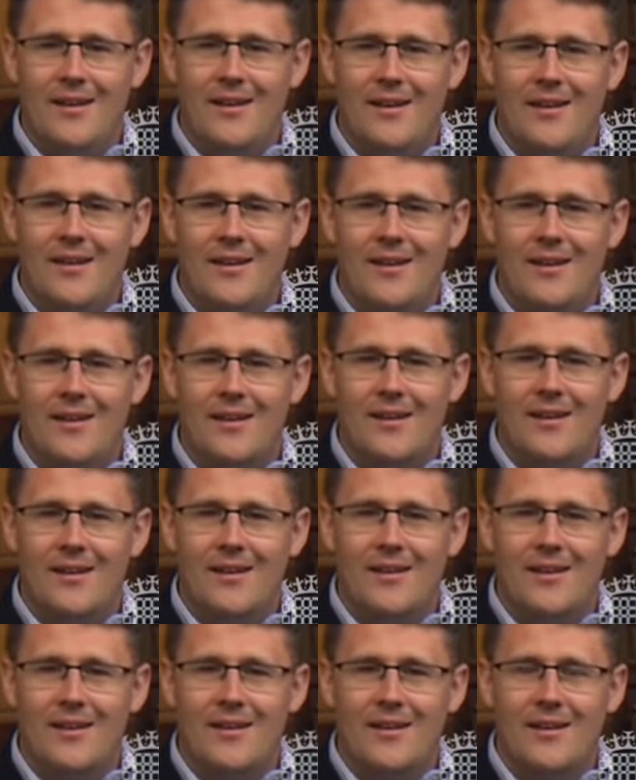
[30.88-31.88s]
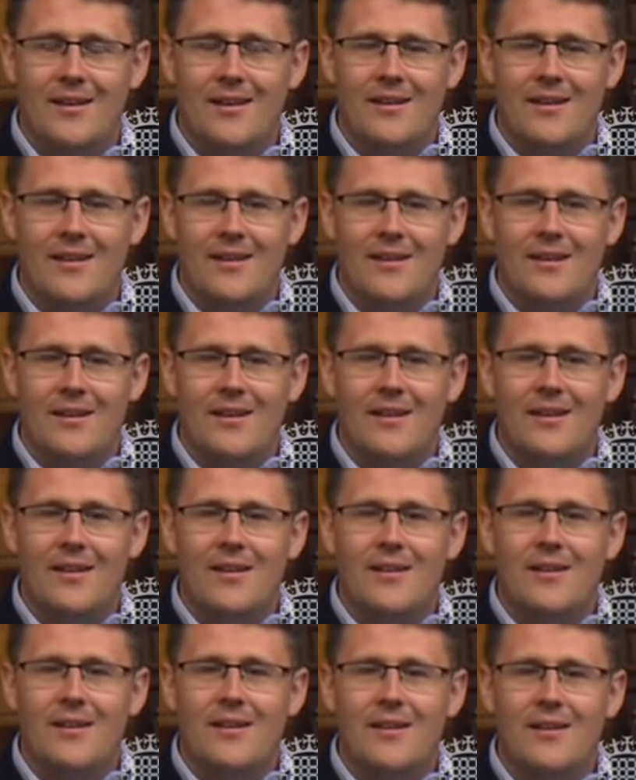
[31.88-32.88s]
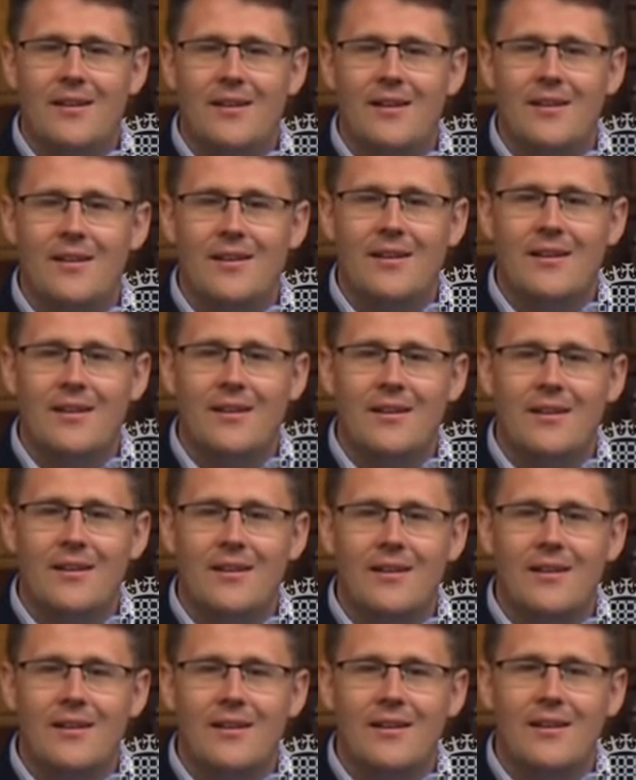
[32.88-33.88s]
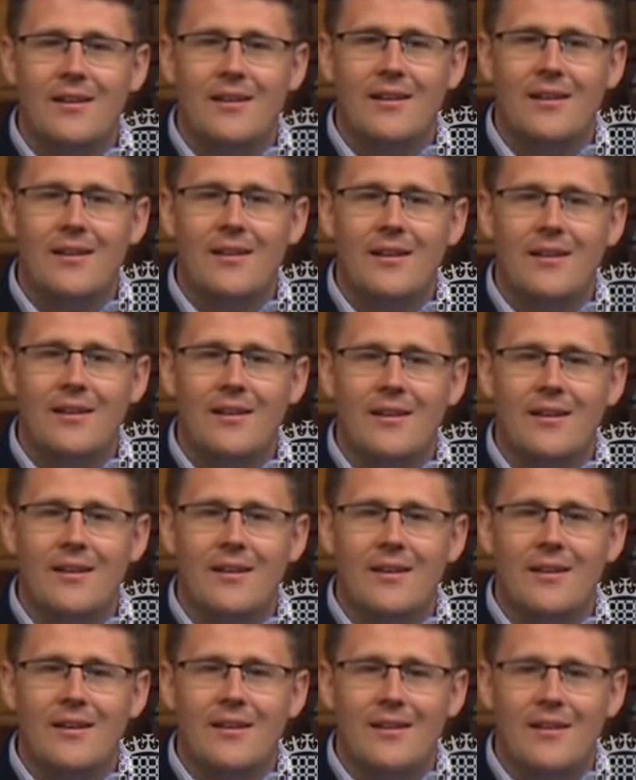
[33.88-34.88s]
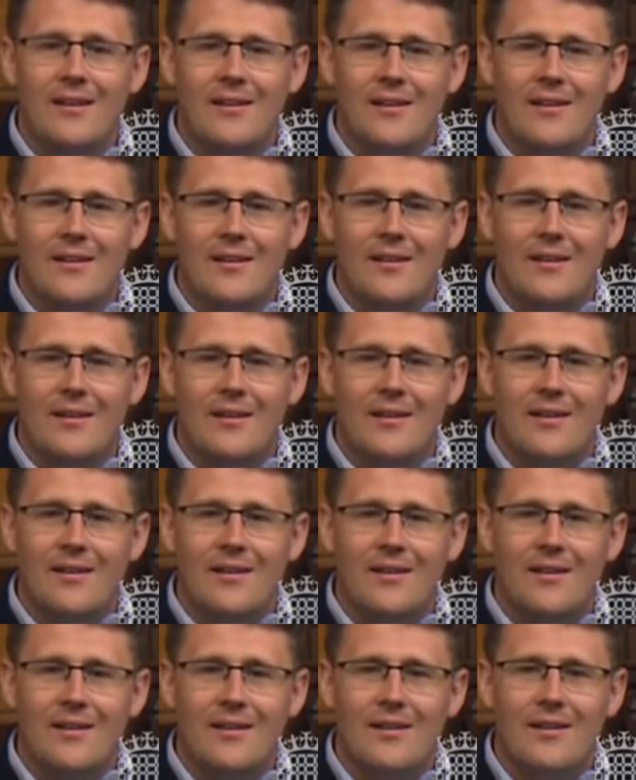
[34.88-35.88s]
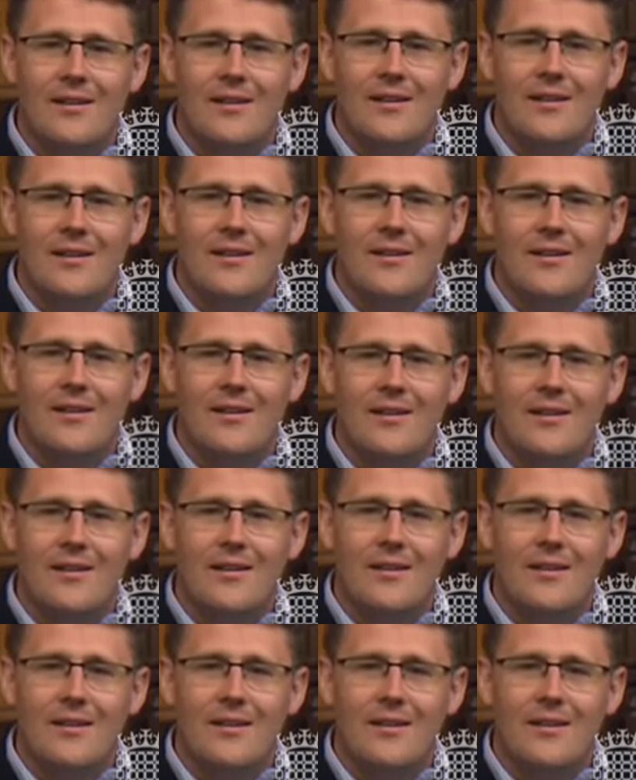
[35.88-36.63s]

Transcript: The person shown says nothing.